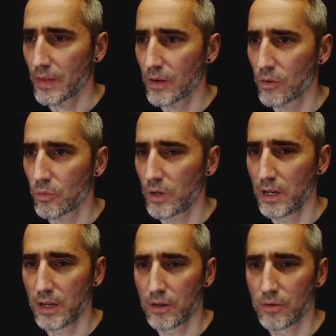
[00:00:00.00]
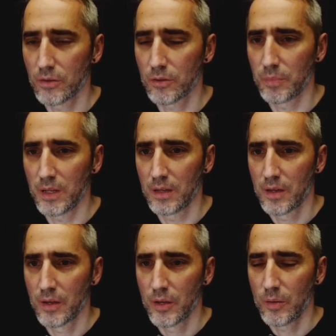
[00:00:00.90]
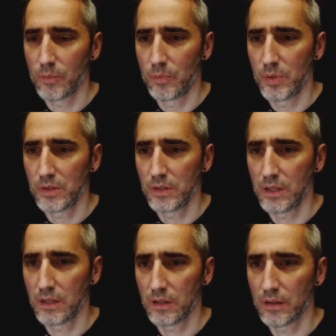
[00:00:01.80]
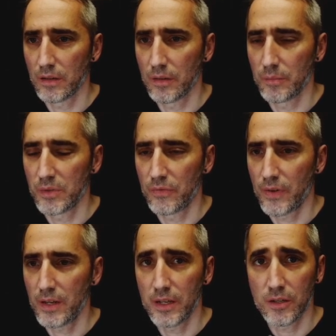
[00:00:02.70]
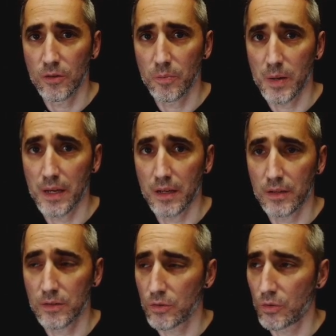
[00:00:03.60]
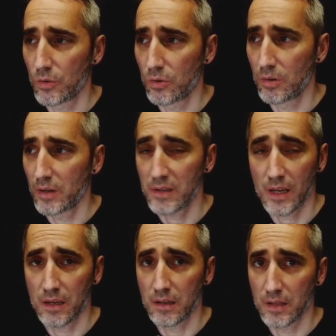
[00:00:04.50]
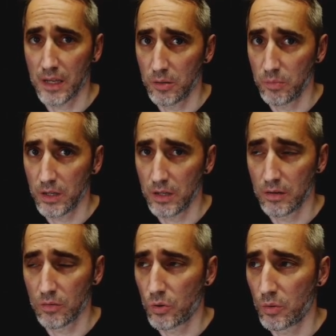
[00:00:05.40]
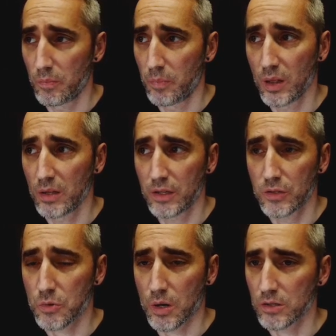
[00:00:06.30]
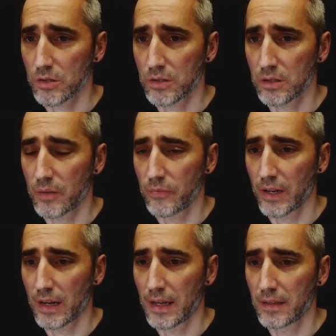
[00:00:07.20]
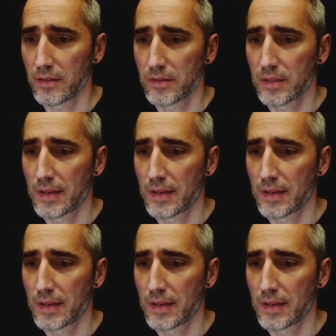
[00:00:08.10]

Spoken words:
you're really going to be busy defending your base or attacking the enemy or building structures or something like this.